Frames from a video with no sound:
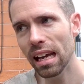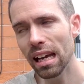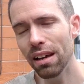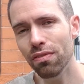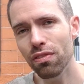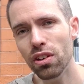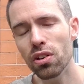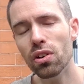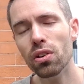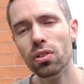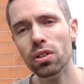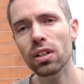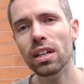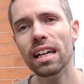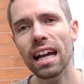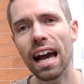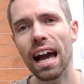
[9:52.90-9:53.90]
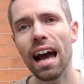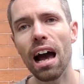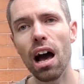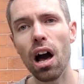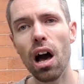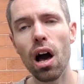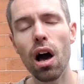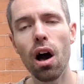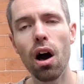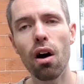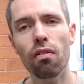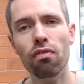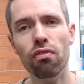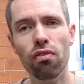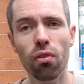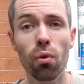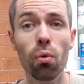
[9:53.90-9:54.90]
if you're not going to get a
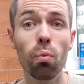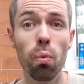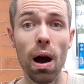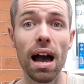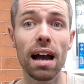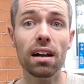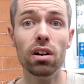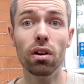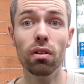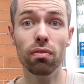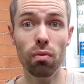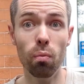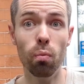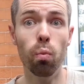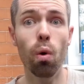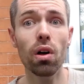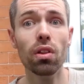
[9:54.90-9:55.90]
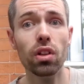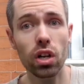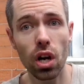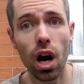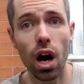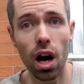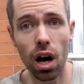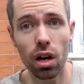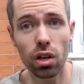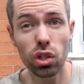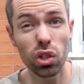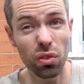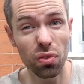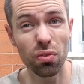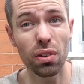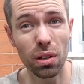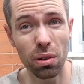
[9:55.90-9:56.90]
full whack of what the car
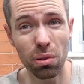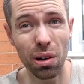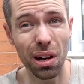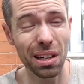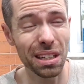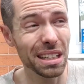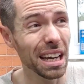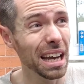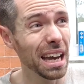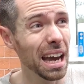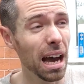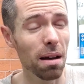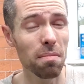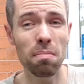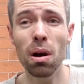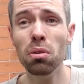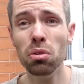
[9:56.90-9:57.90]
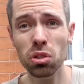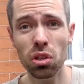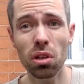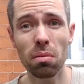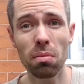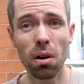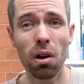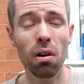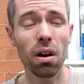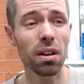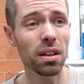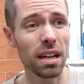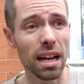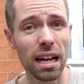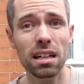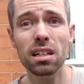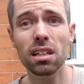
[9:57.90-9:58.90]
should feel like. And most of them are
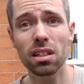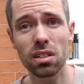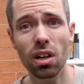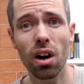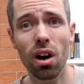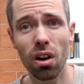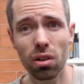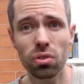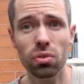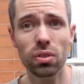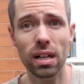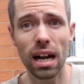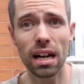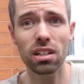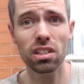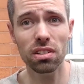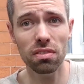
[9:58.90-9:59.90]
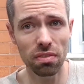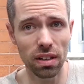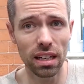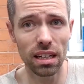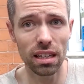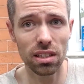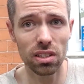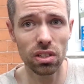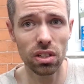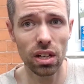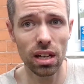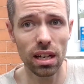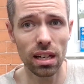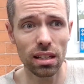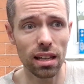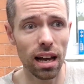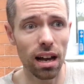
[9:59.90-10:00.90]
knackered hydrogas spheres
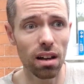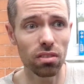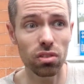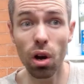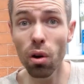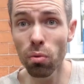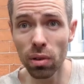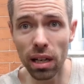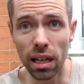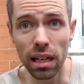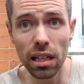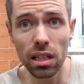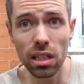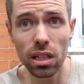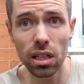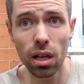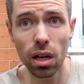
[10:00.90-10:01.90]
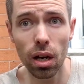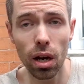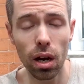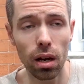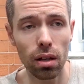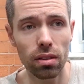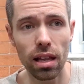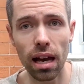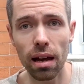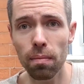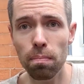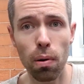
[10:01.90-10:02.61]
that don't leak. They're